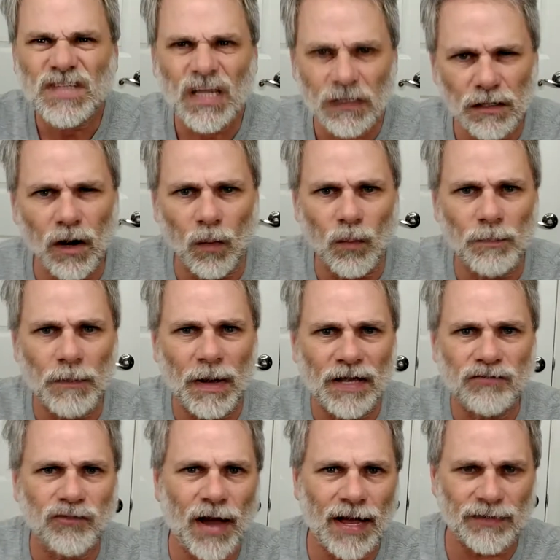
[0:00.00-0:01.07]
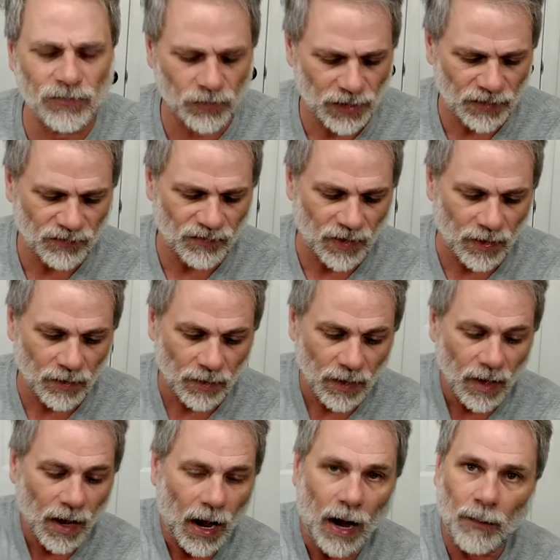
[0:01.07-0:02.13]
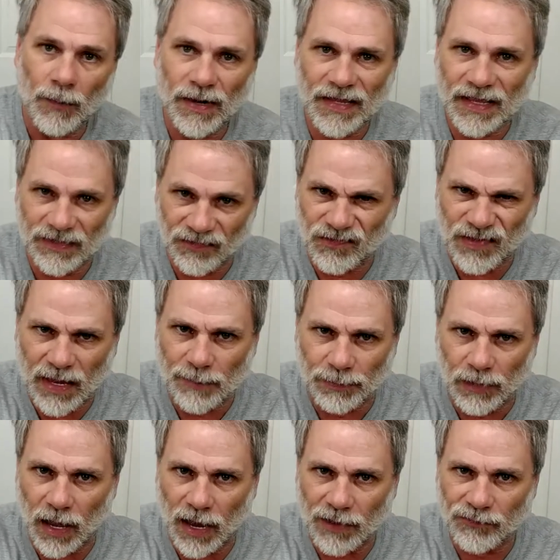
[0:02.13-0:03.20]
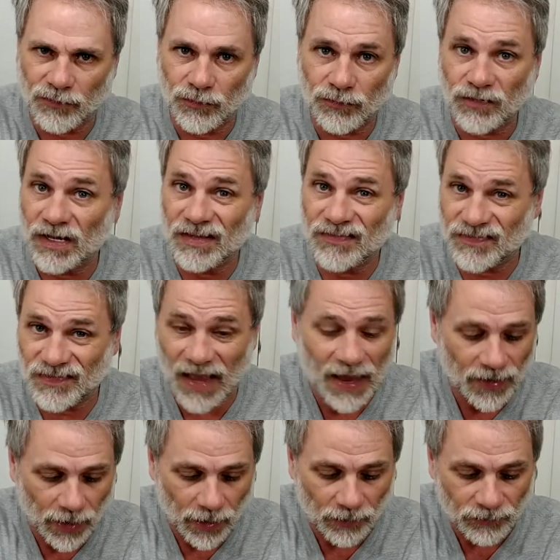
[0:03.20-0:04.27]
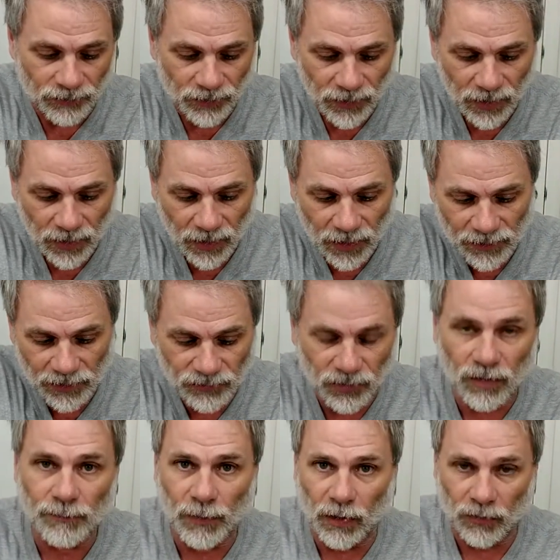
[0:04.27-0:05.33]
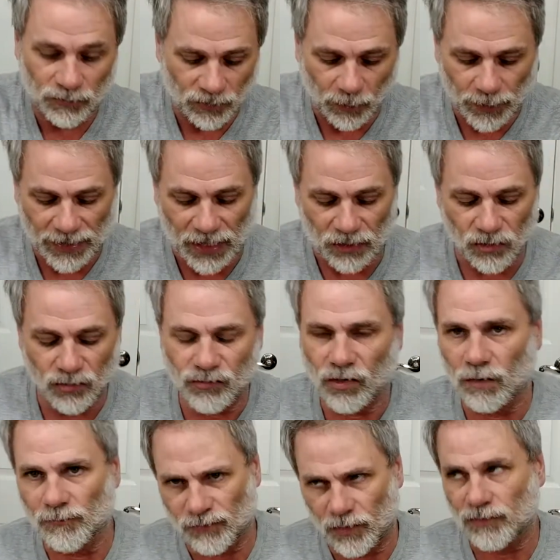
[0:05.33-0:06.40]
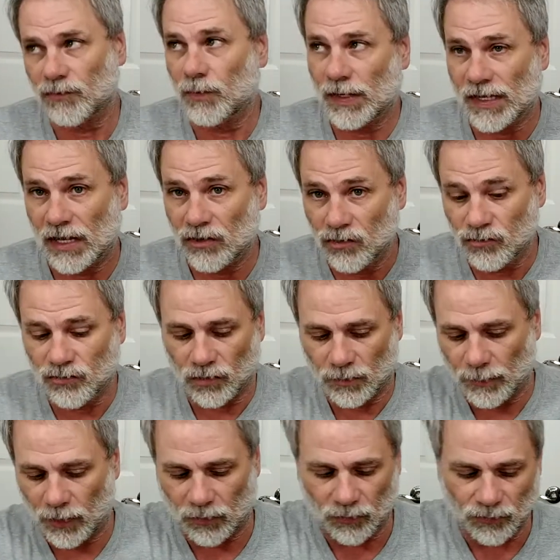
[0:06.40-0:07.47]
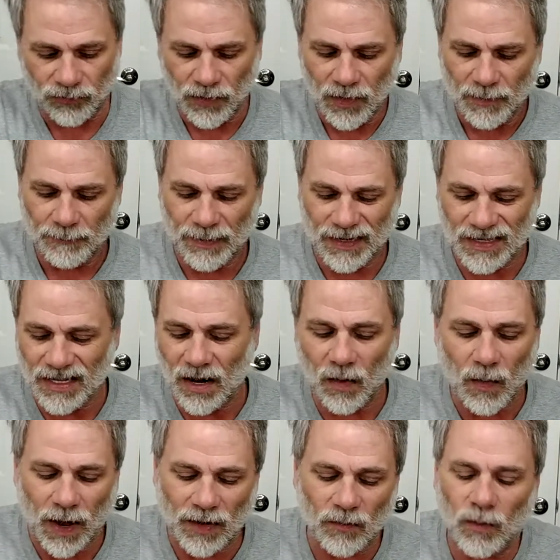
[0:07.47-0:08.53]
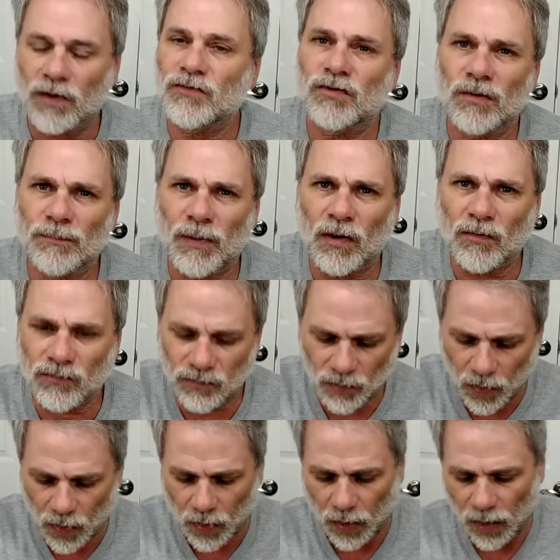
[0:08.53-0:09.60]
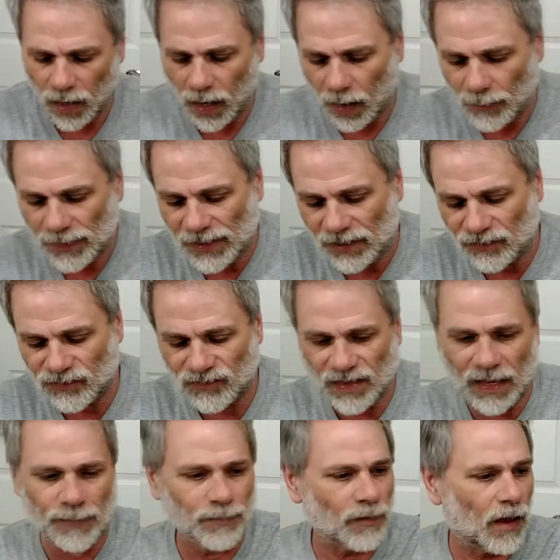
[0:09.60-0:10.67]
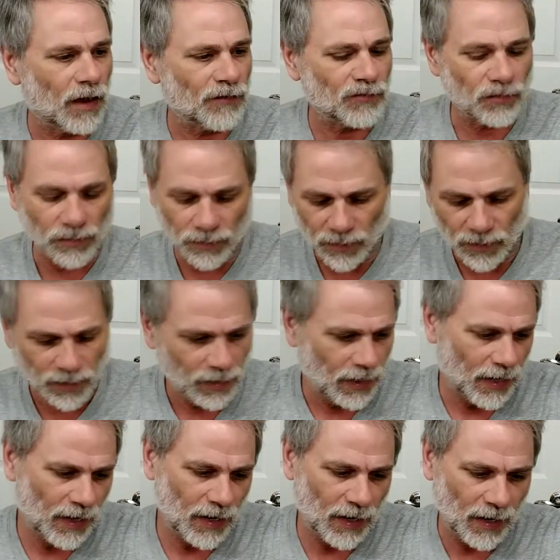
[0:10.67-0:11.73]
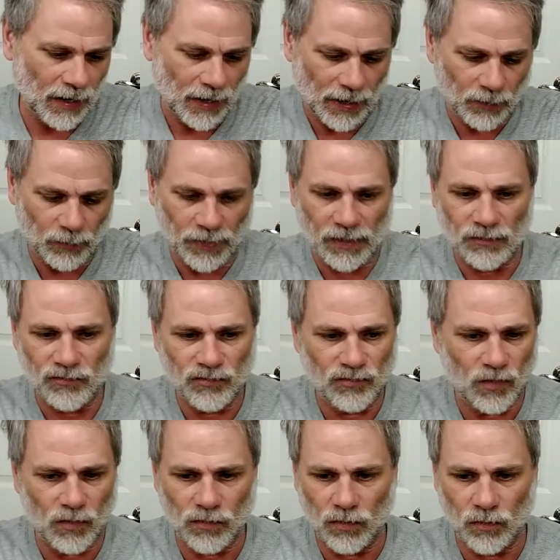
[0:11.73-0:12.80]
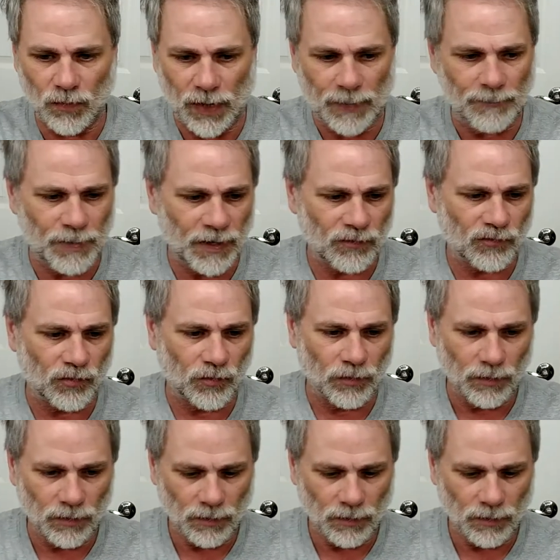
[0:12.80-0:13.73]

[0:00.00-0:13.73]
you know, when my tractor gets there, I want to get the stabilizers instead of the turnbuckles. I want to get new turn. First, I want to get new turnbuckles, but you know, I don't want turnbuckles at all. I want to get a stabilizer. And I can show you a picture